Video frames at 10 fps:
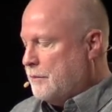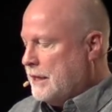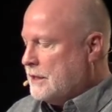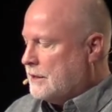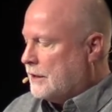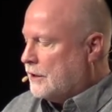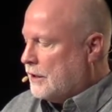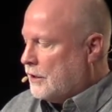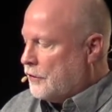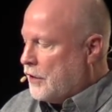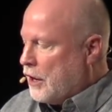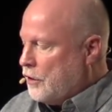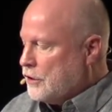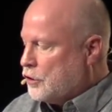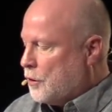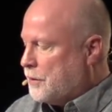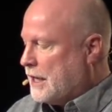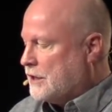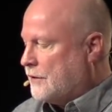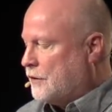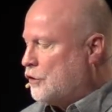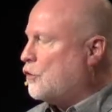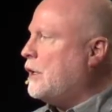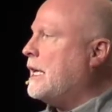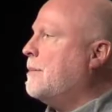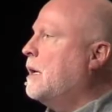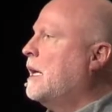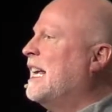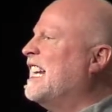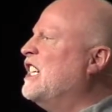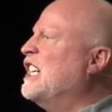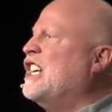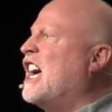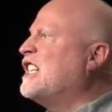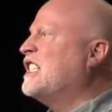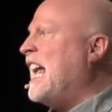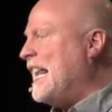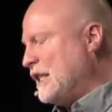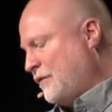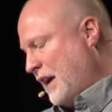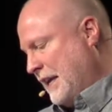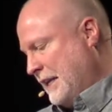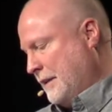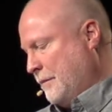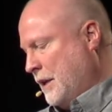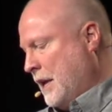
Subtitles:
means that their interpretation of his dream did not satisfy him.